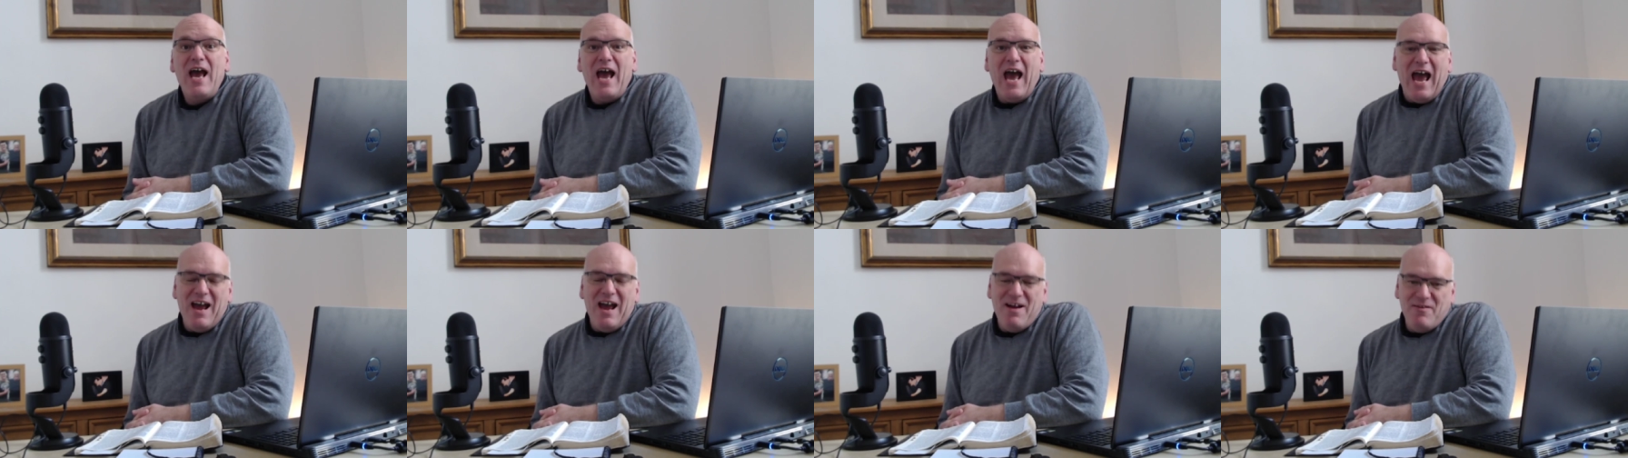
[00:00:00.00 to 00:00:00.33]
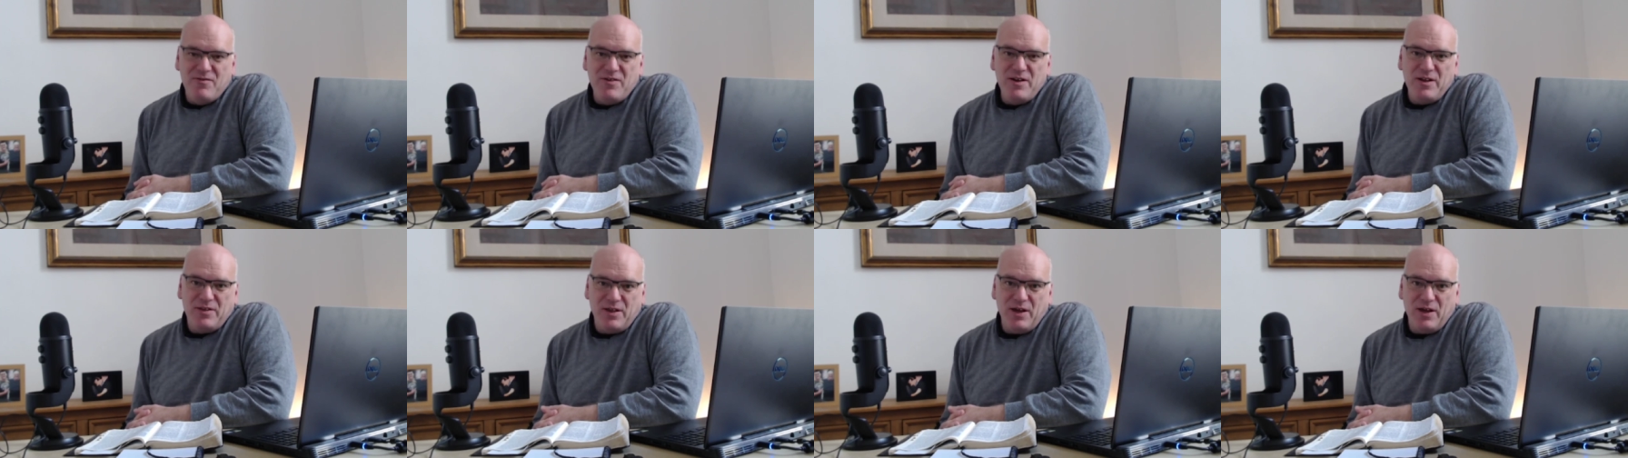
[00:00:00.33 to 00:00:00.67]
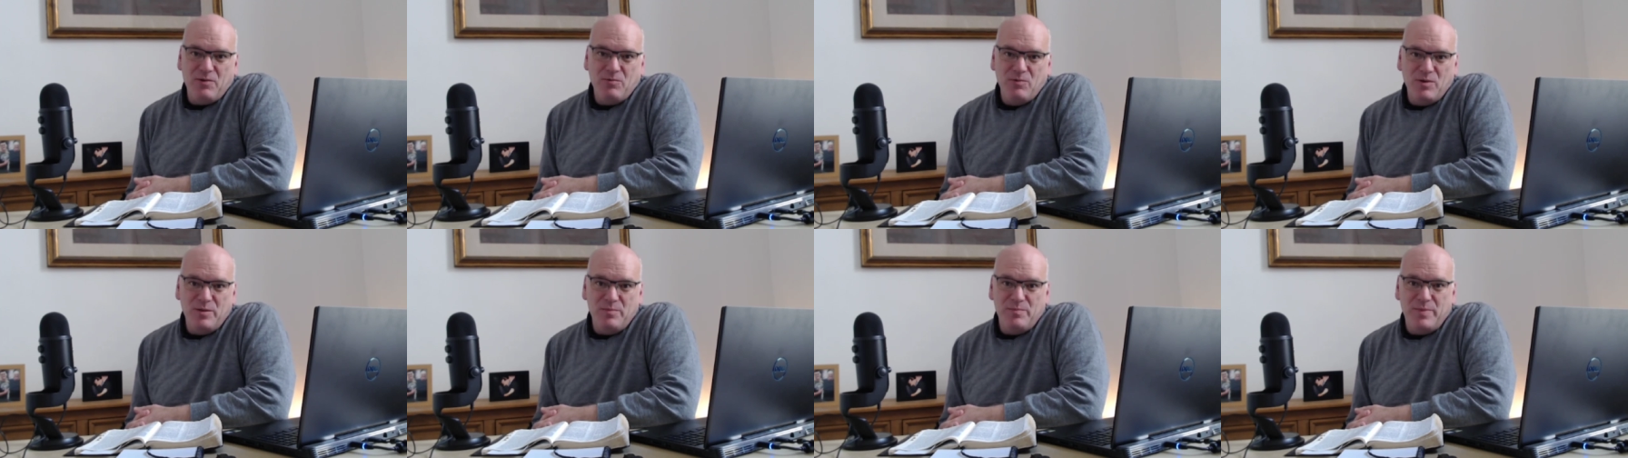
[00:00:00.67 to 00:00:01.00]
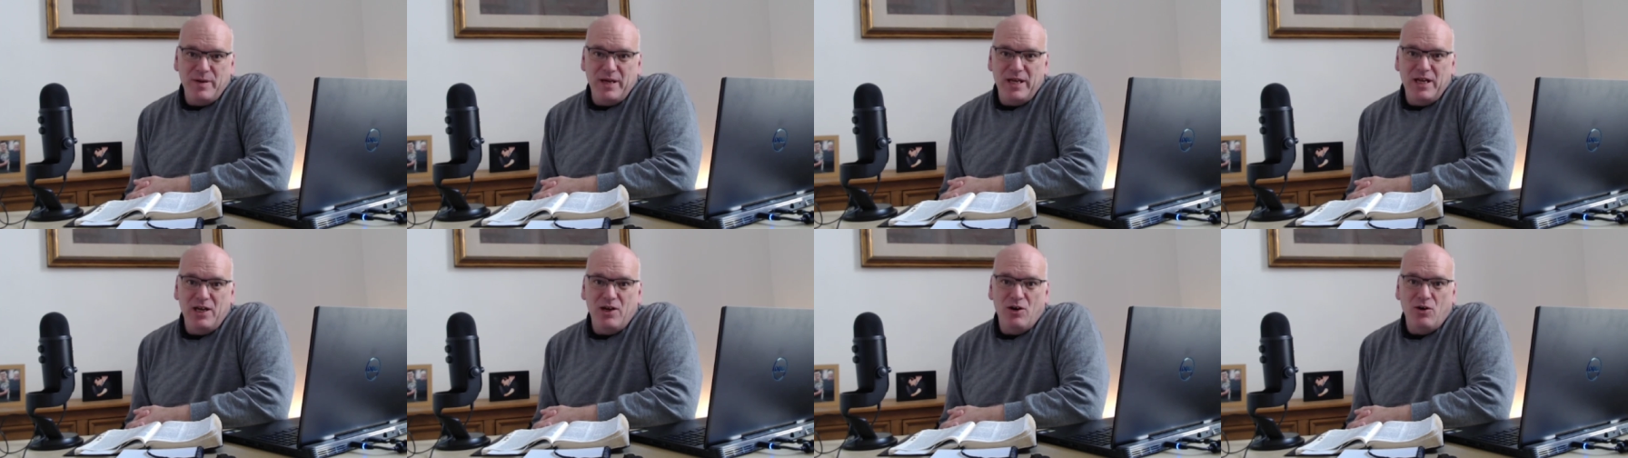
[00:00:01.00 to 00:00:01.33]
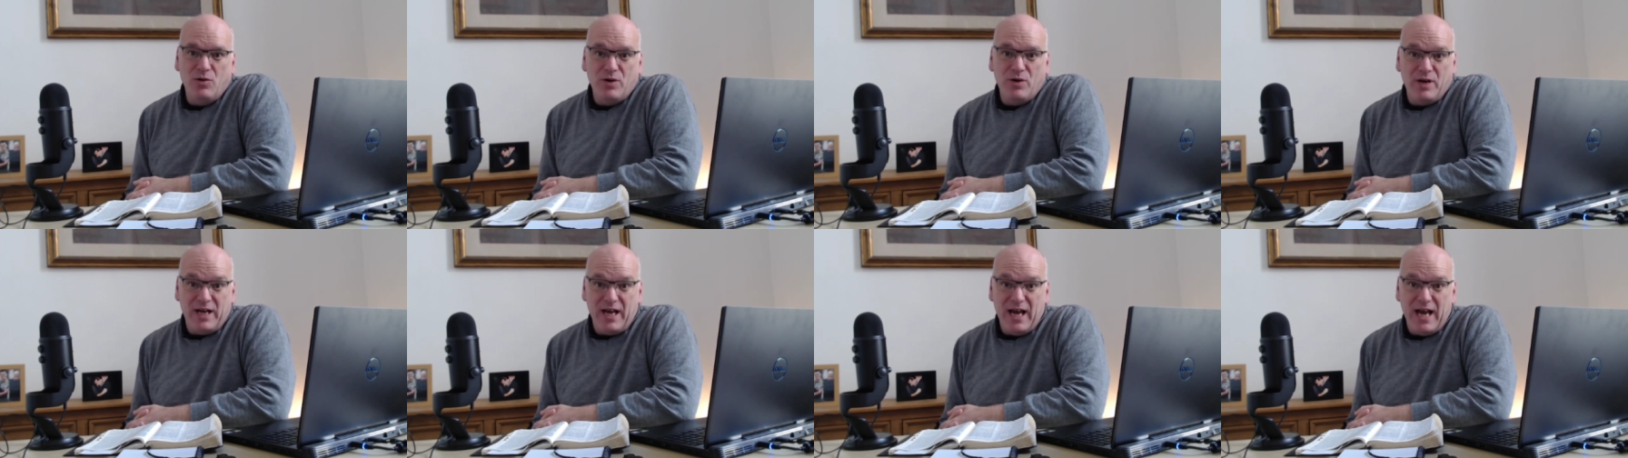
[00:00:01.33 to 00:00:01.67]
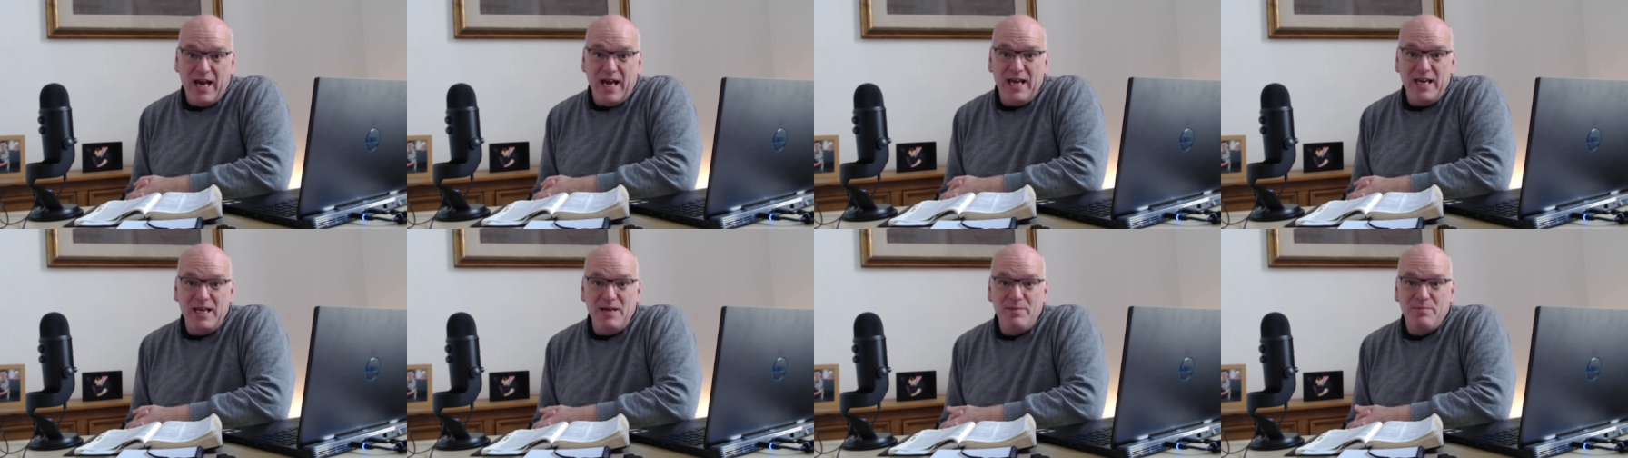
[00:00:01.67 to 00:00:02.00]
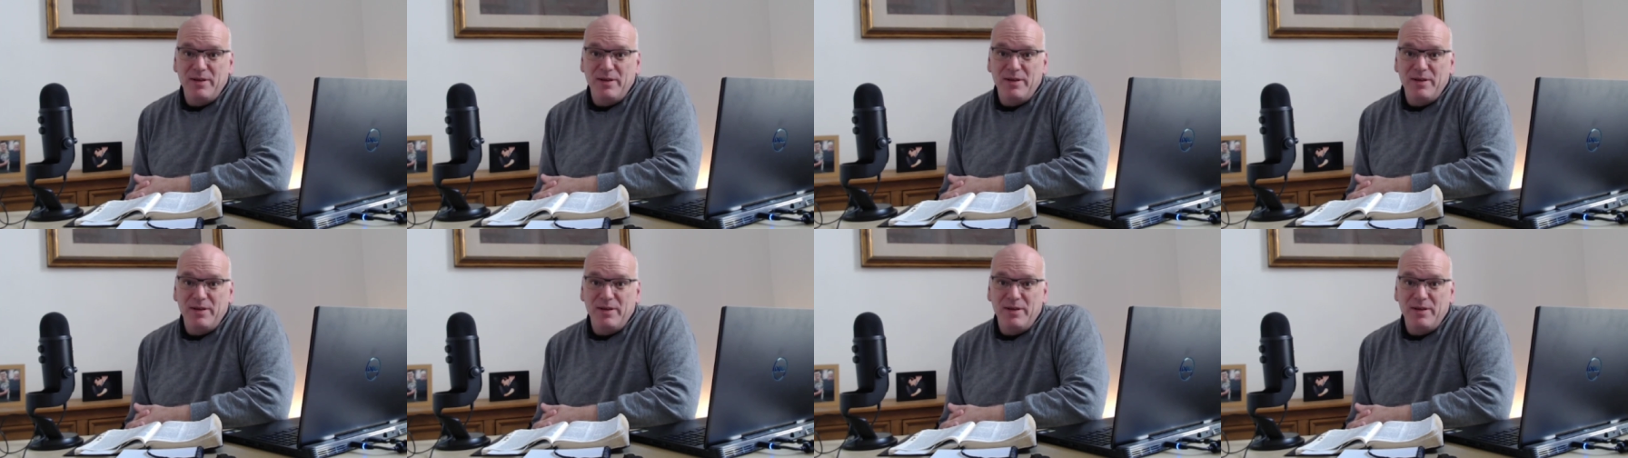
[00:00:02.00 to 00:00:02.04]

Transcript: everything would be okay.